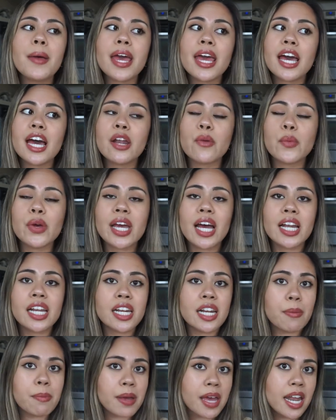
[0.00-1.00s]
and we
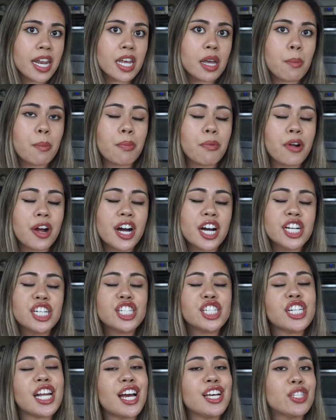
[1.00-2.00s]
ended up getting
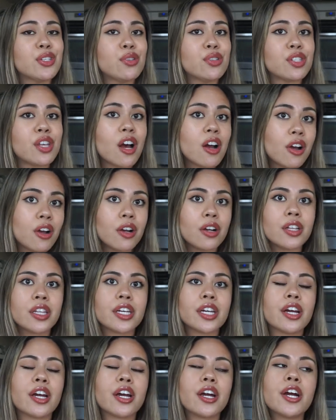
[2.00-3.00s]
brunch, as you saw
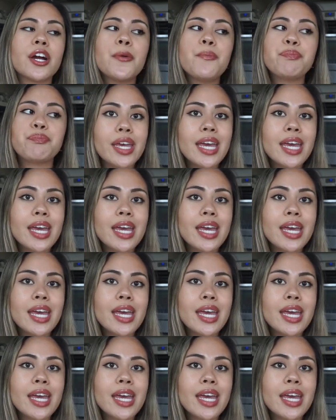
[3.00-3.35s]
earlier.